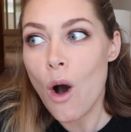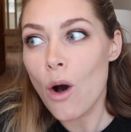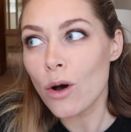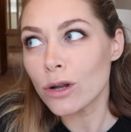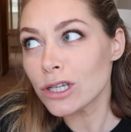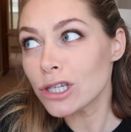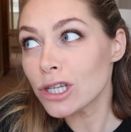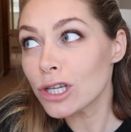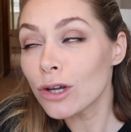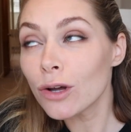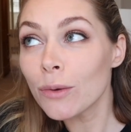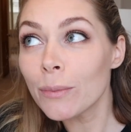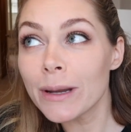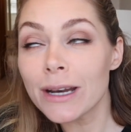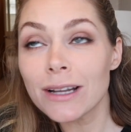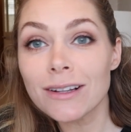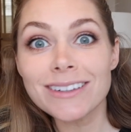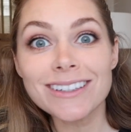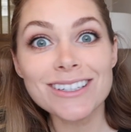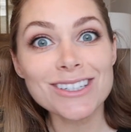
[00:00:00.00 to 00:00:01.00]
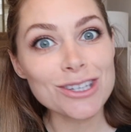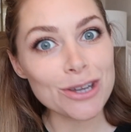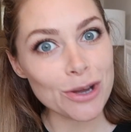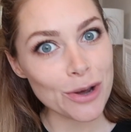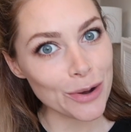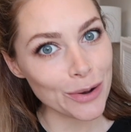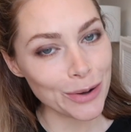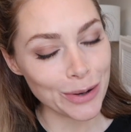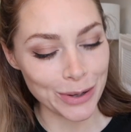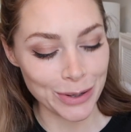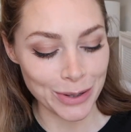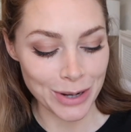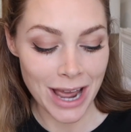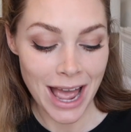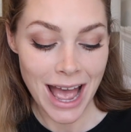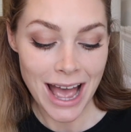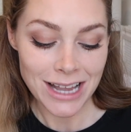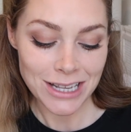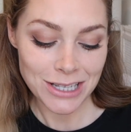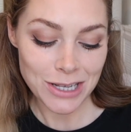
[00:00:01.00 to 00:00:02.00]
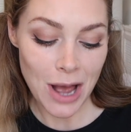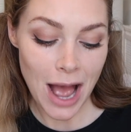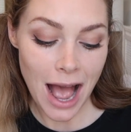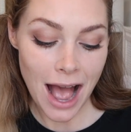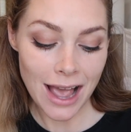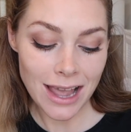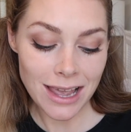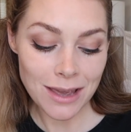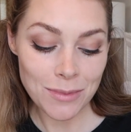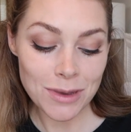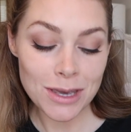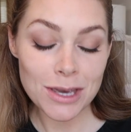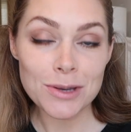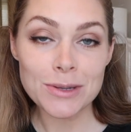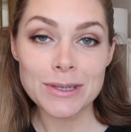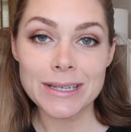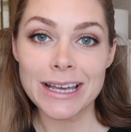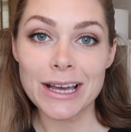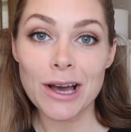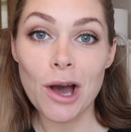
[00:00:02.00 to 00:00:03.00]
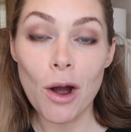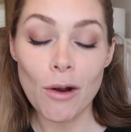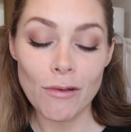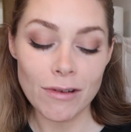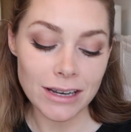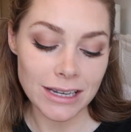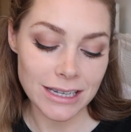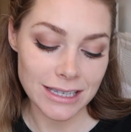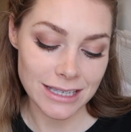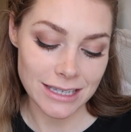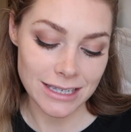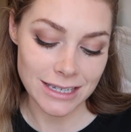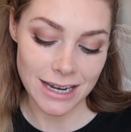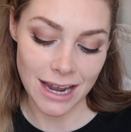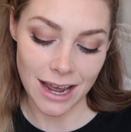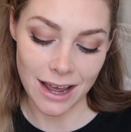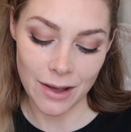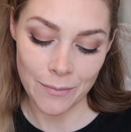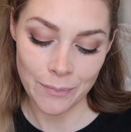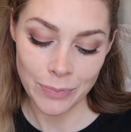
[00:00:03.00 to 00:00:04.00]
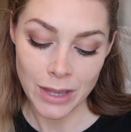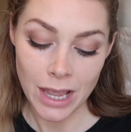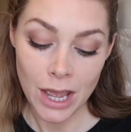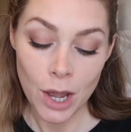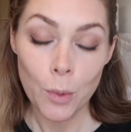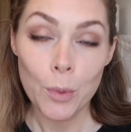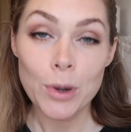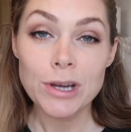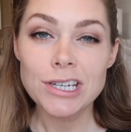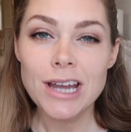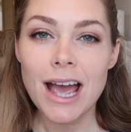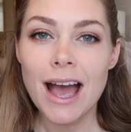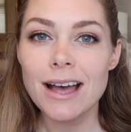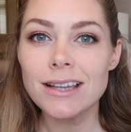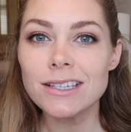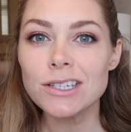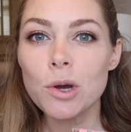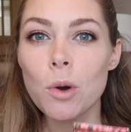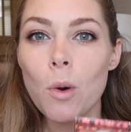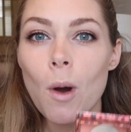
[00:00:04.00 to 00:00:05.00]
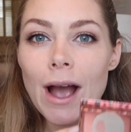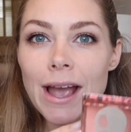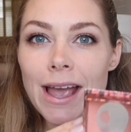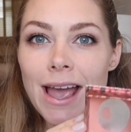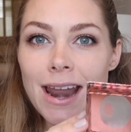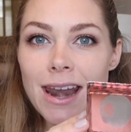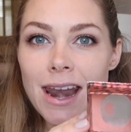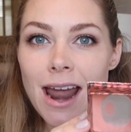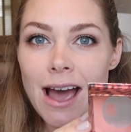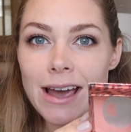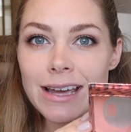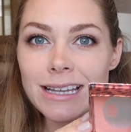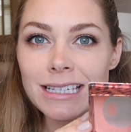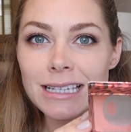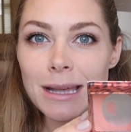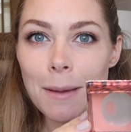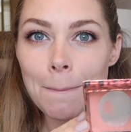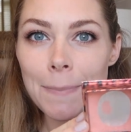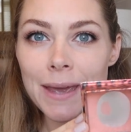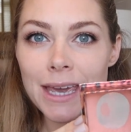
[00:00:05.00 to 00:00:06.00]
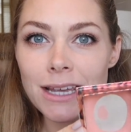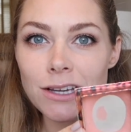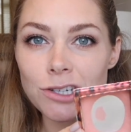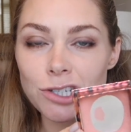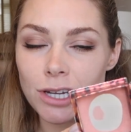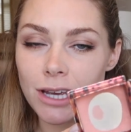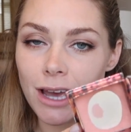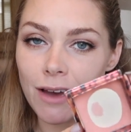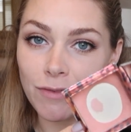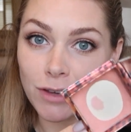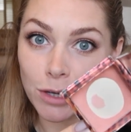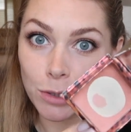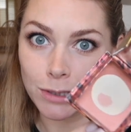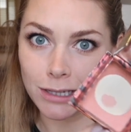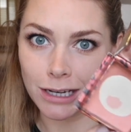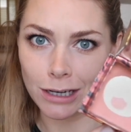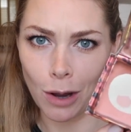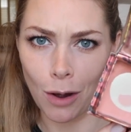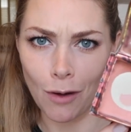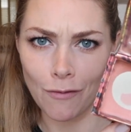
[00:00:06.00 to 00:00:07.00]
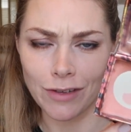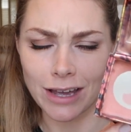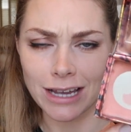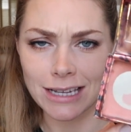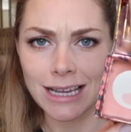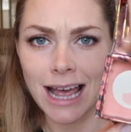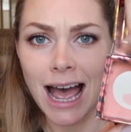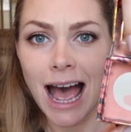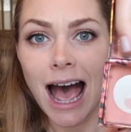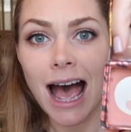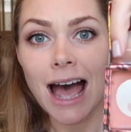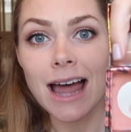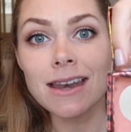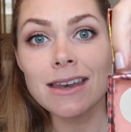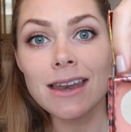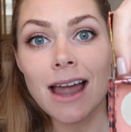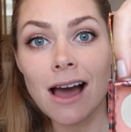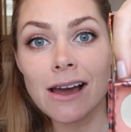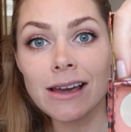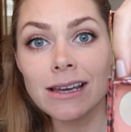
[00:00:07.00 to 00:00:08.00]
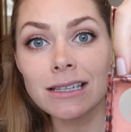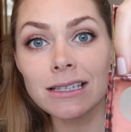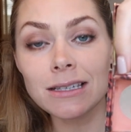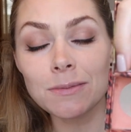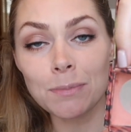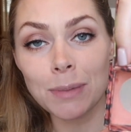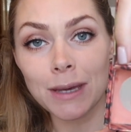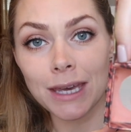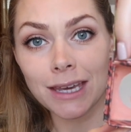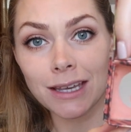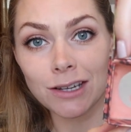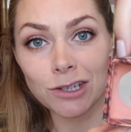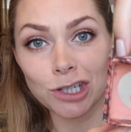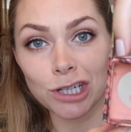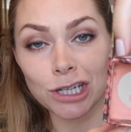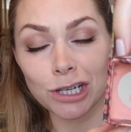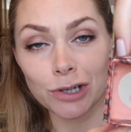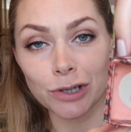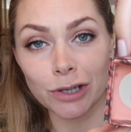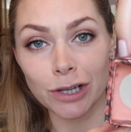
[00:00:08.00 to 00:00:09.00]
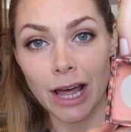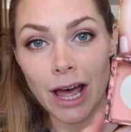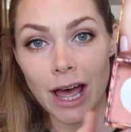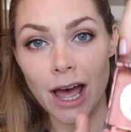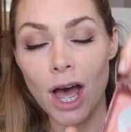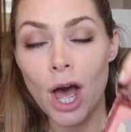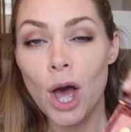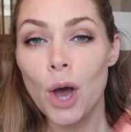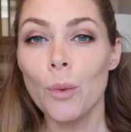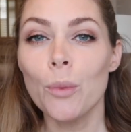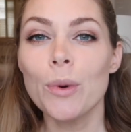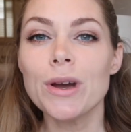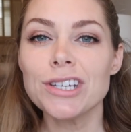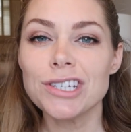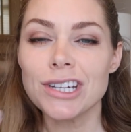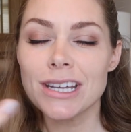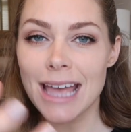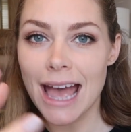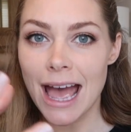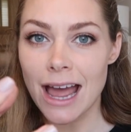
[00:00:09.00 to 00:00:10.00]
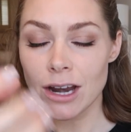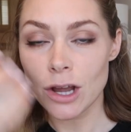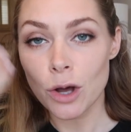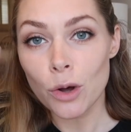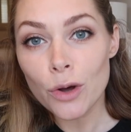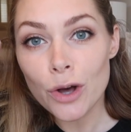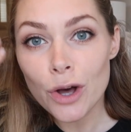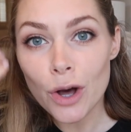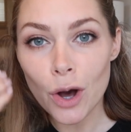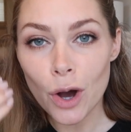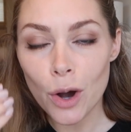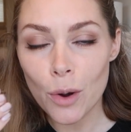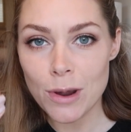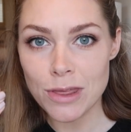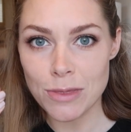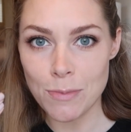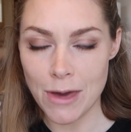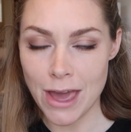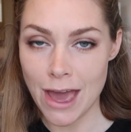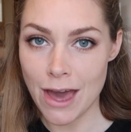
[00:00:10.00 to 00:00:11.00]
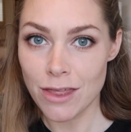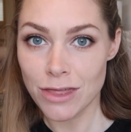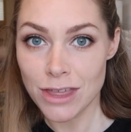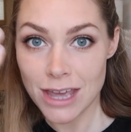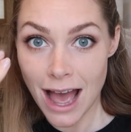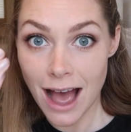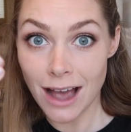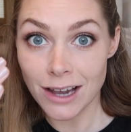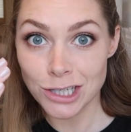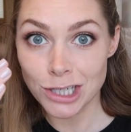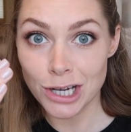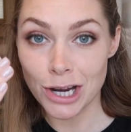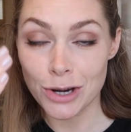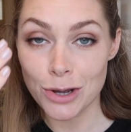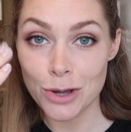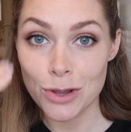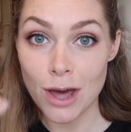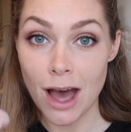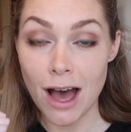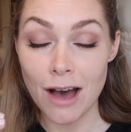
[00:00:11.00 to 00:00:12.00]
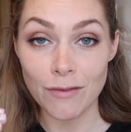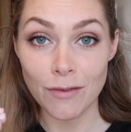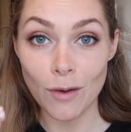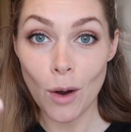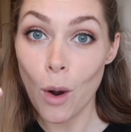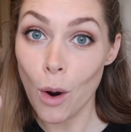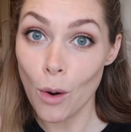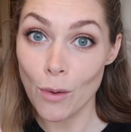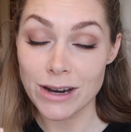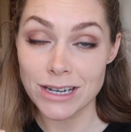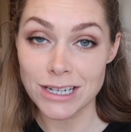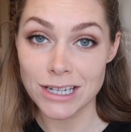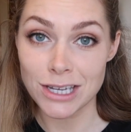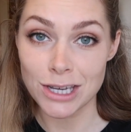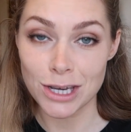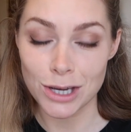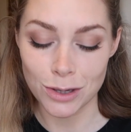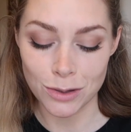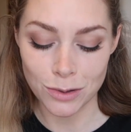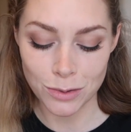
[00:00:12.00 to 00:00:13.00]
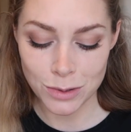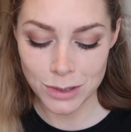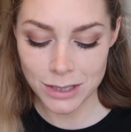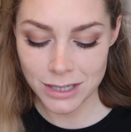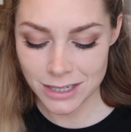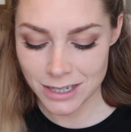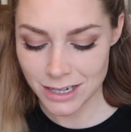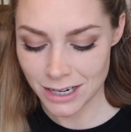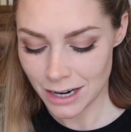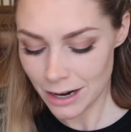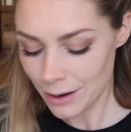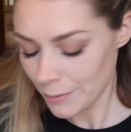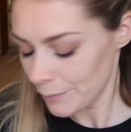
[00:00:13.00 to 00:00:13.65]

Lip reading: autumnal tone. So I am using CORALista, which has quite a nice peachy, I've used a lot of this, a nice peachy colour, which again will go with the eyeshadow that I've already used.